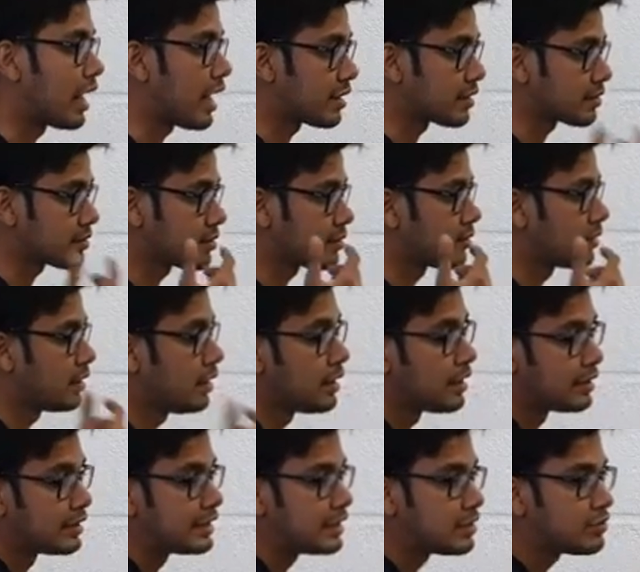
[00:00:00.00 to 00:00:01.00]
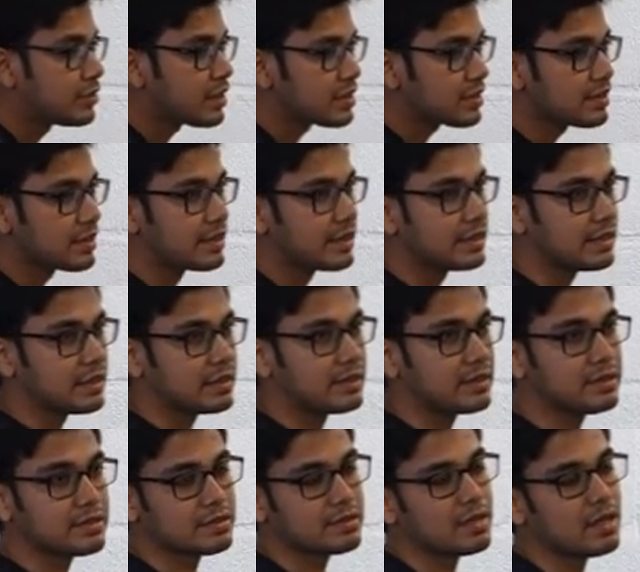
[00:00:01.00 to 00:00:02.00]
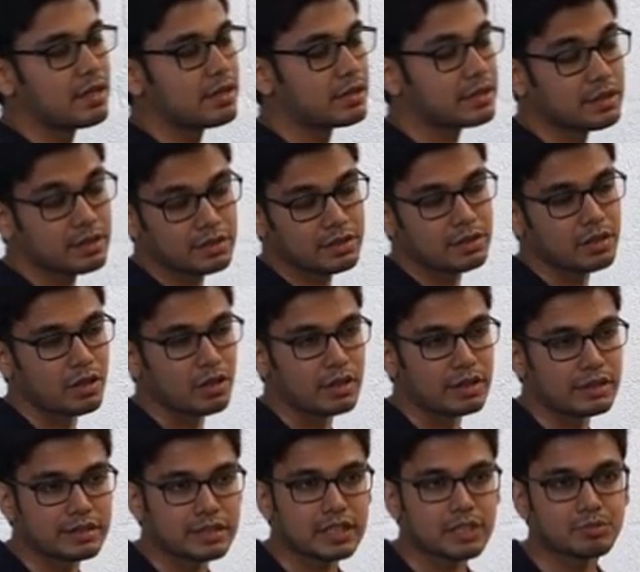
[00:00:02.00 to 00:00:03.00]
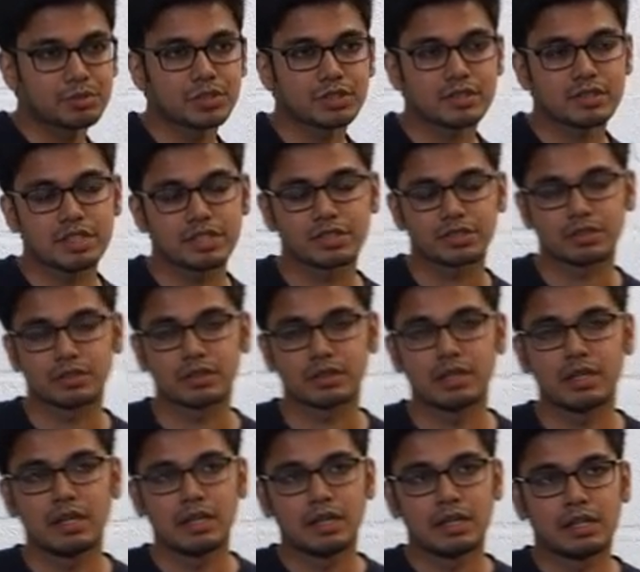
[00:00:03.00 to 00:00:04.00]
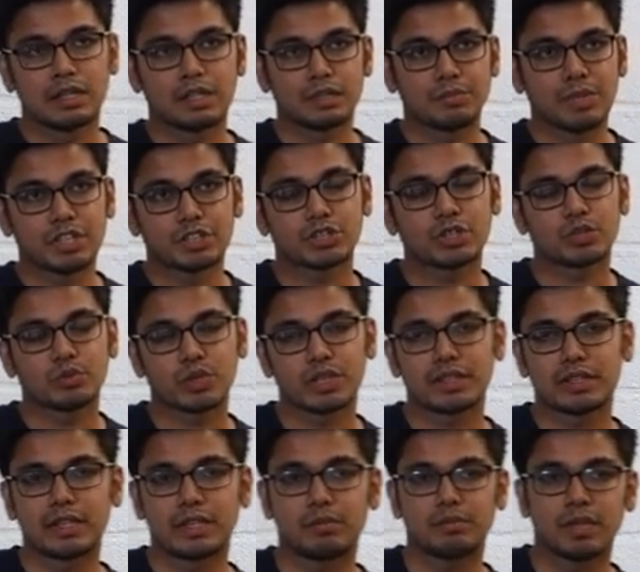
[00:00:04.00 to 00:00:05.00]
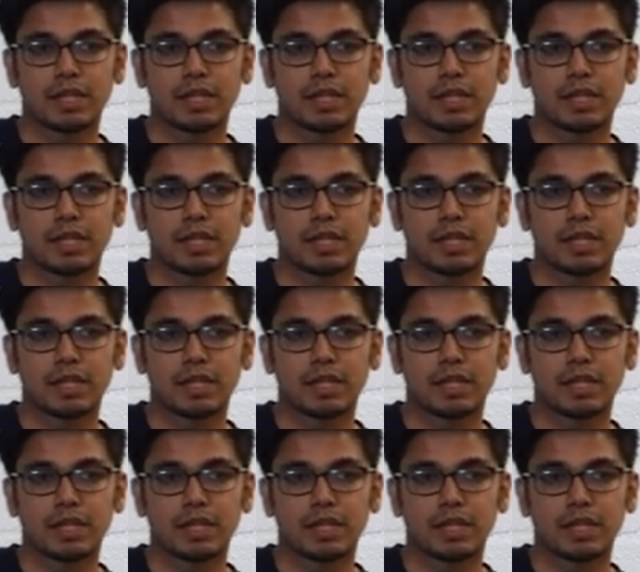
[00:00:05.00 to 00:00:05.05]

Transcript: As Diva said in her encryption session, he mentioned one name